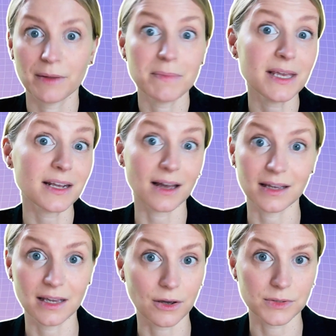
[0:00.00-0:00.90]

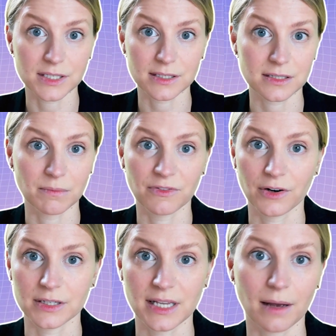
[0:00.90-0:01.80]
media ecosystem,
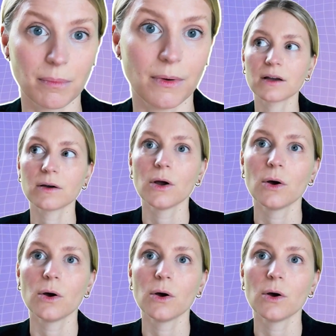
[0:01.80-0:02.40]
for example.